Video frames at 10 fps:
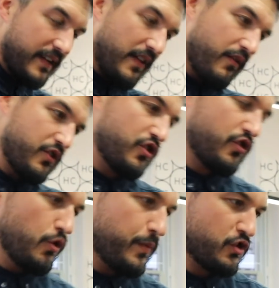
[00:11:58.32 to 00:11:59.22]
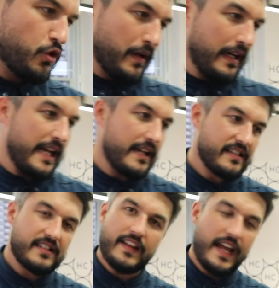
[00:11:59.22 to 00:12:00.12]
give that super
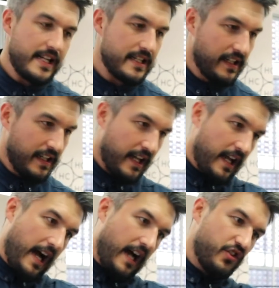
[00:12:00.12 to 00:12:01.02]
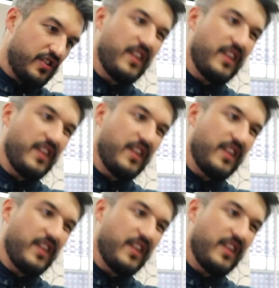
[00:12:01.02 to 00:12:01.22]
leanness to the head. And just